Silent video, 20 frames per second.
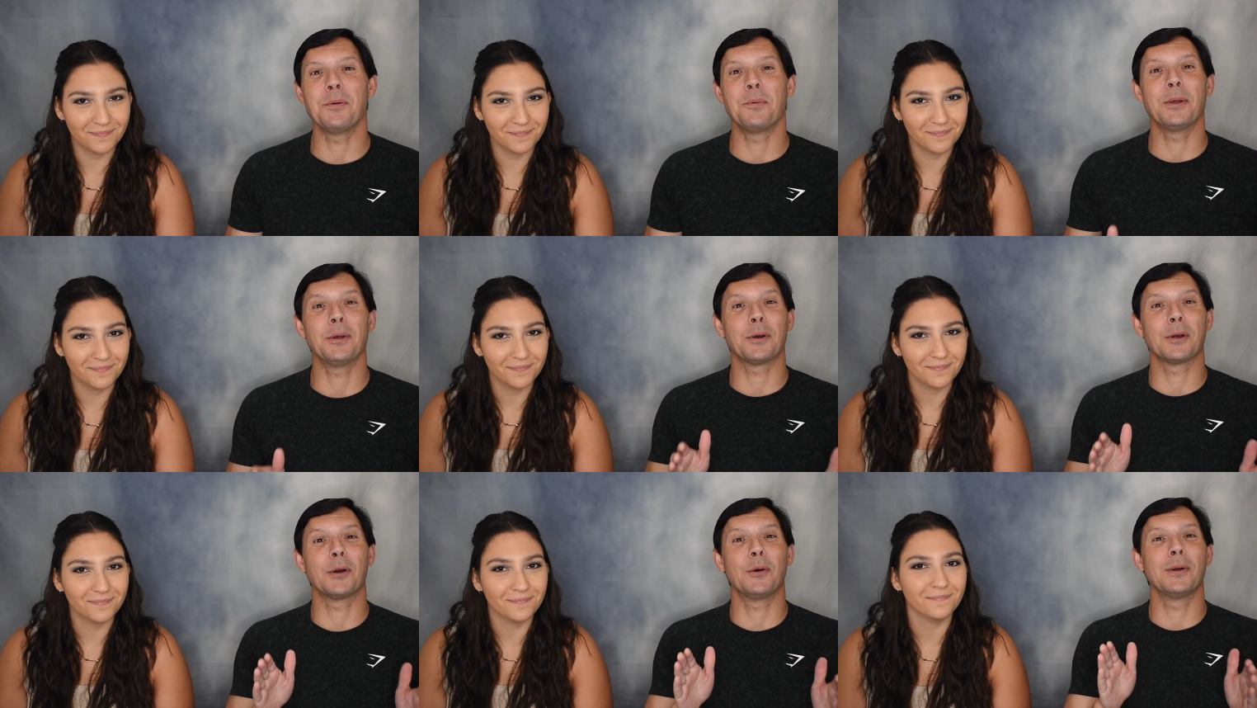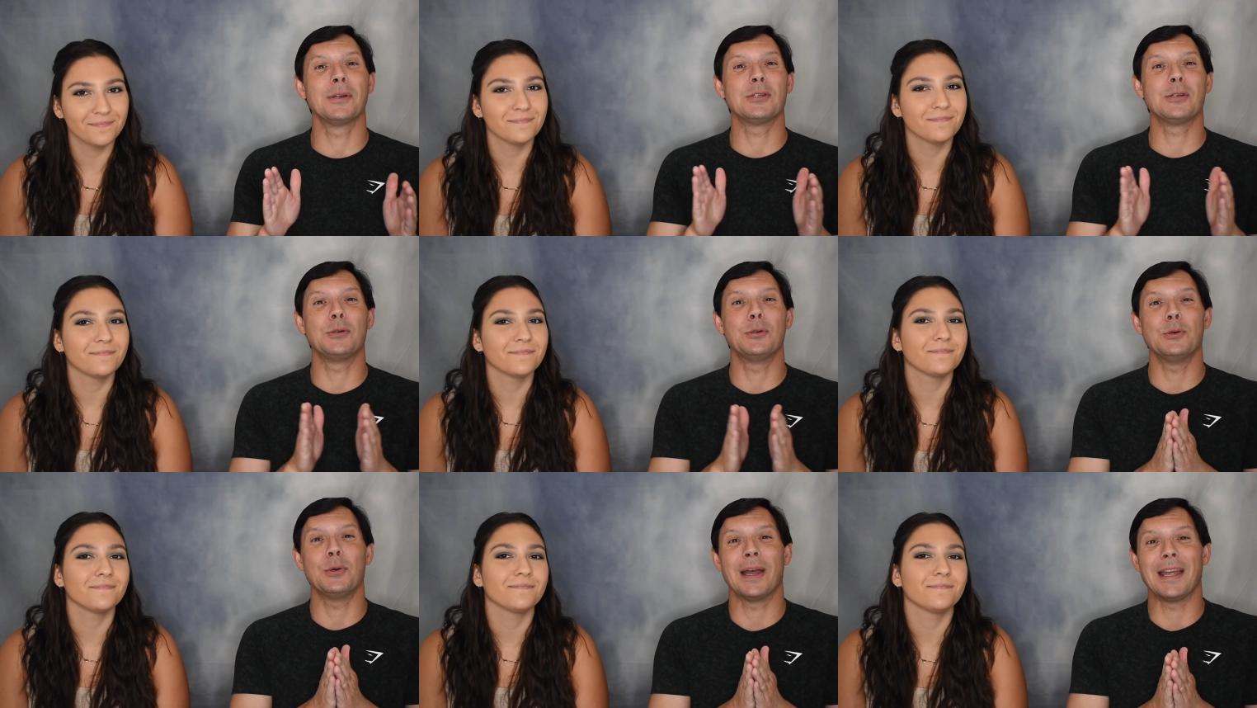Speaker 1: we are going
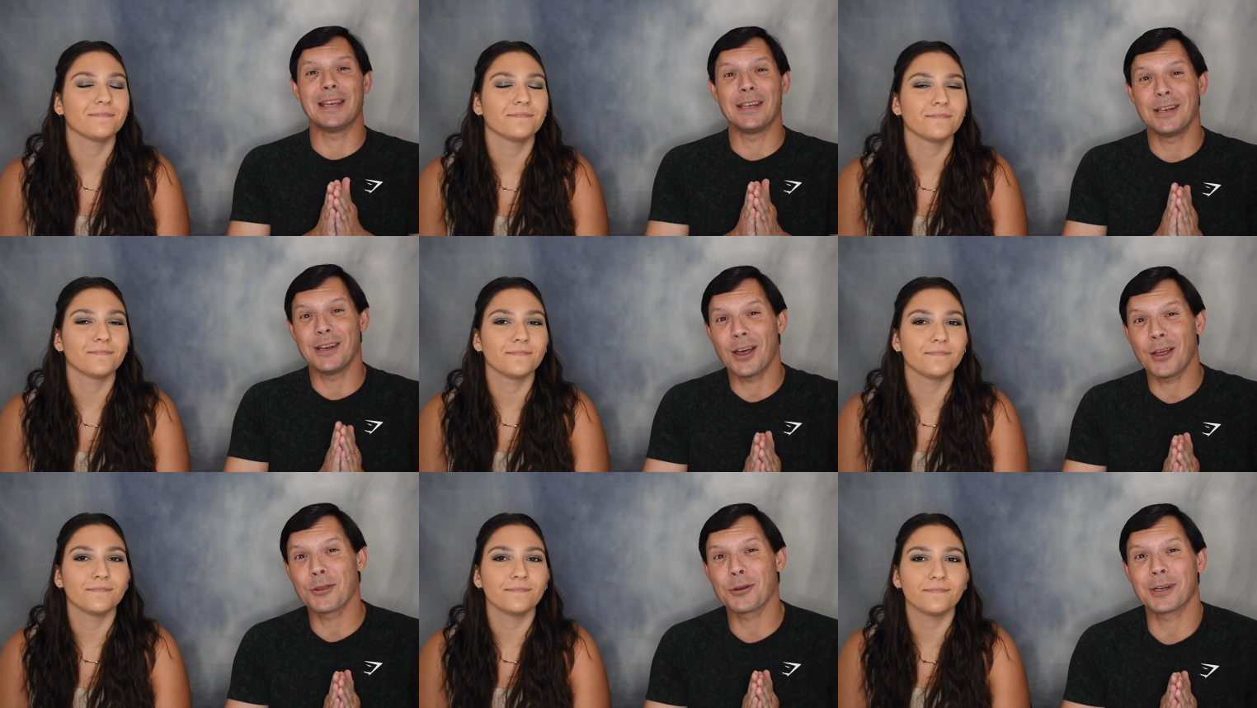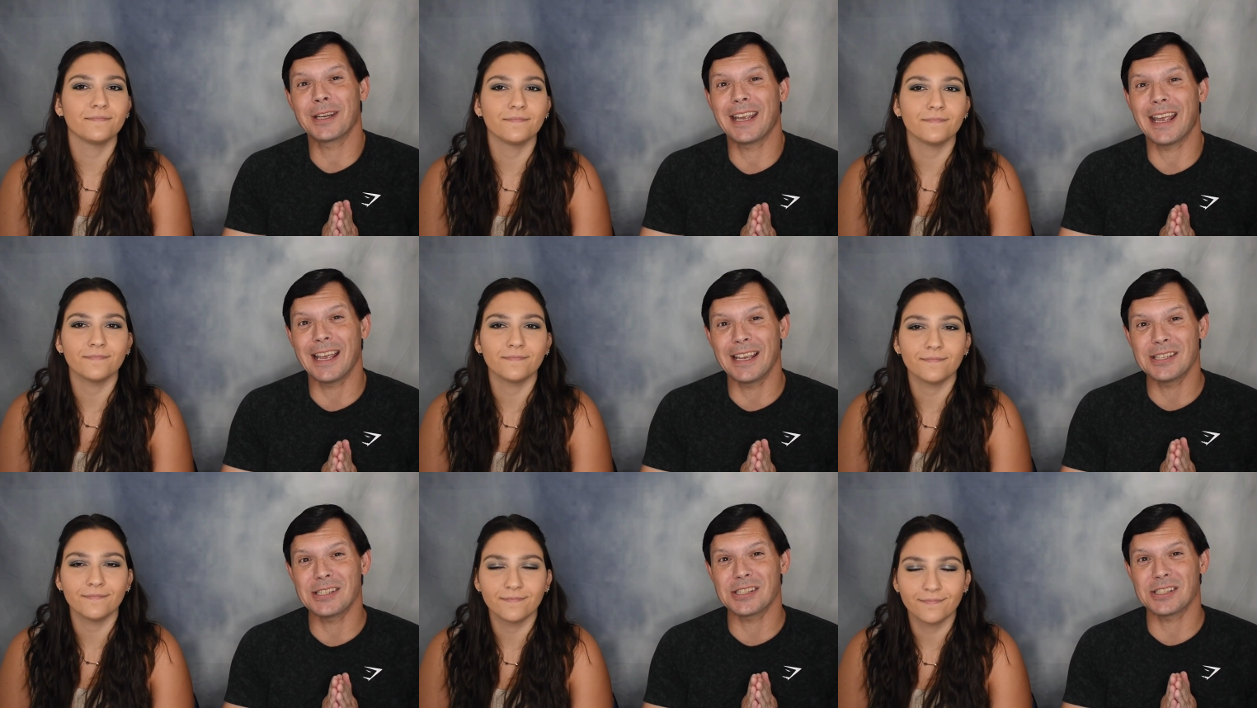to do another
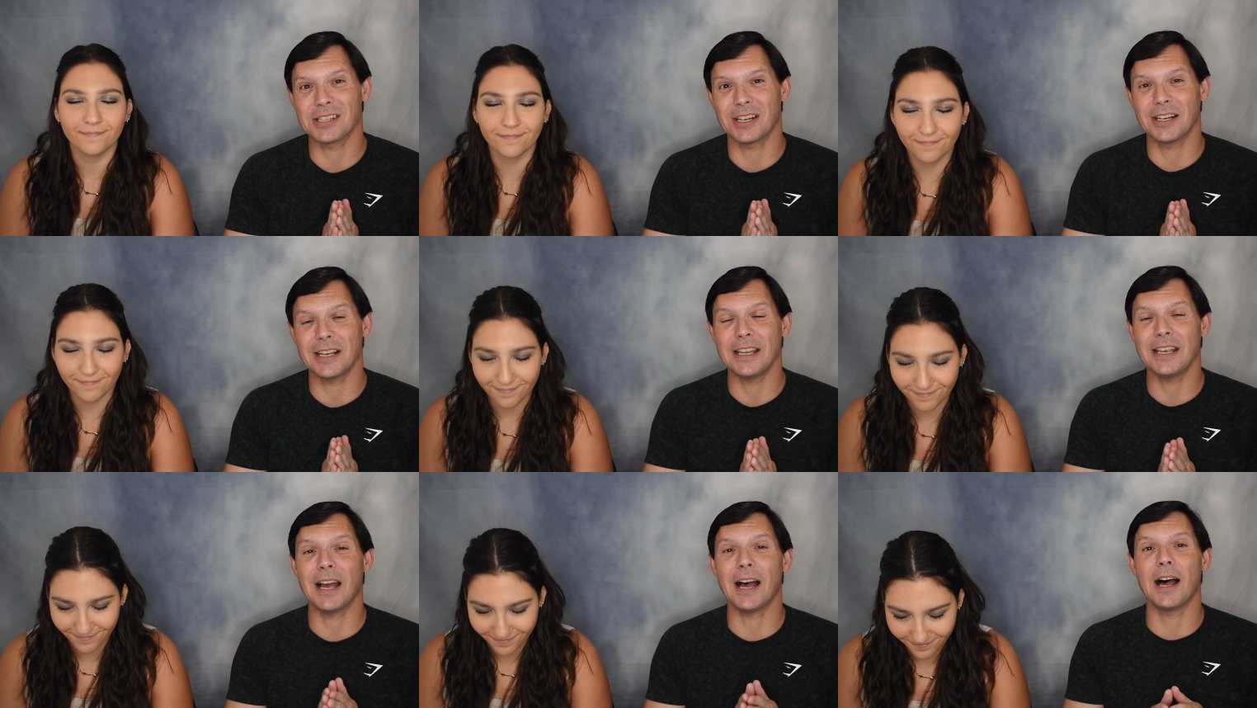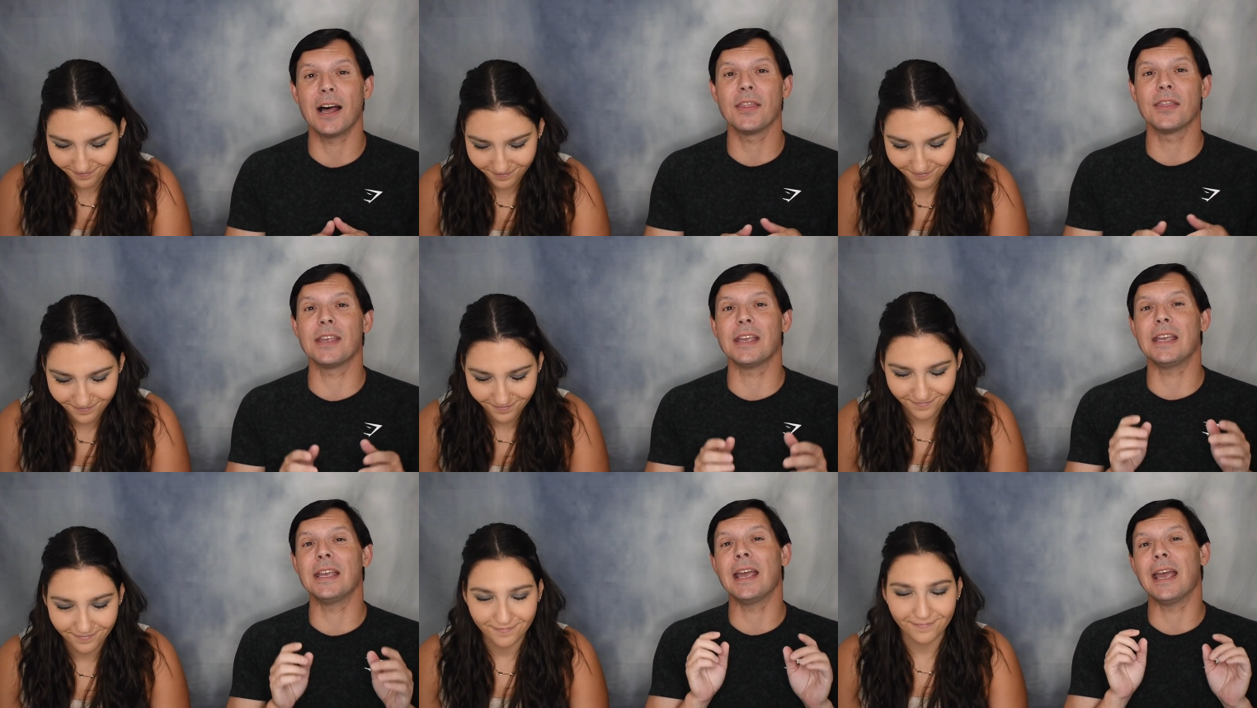case study on
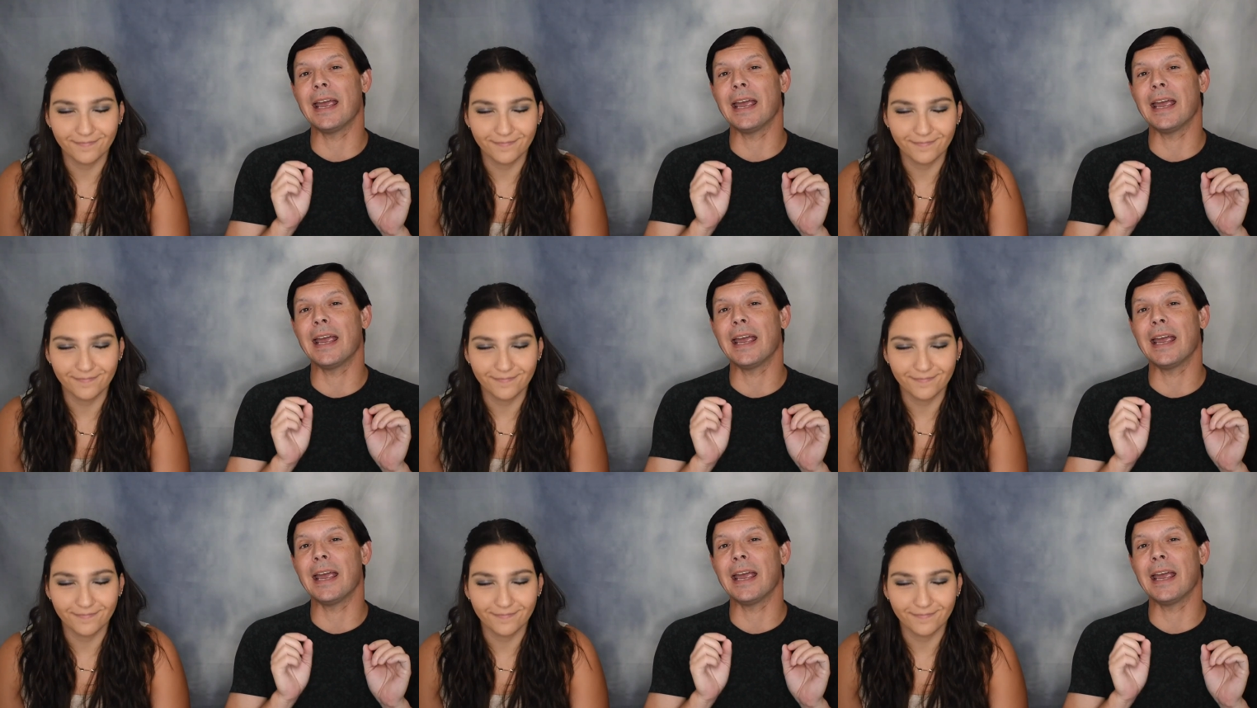the